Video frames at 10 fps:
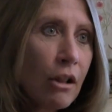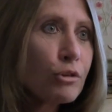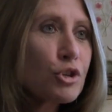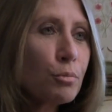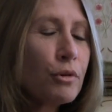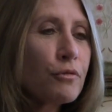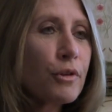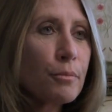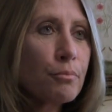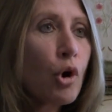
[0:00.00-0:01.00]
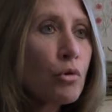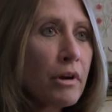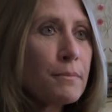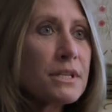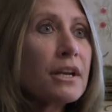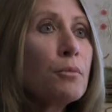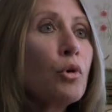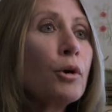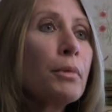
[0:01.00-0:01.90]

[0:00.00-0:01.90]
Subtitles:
eligible for the programs anymore,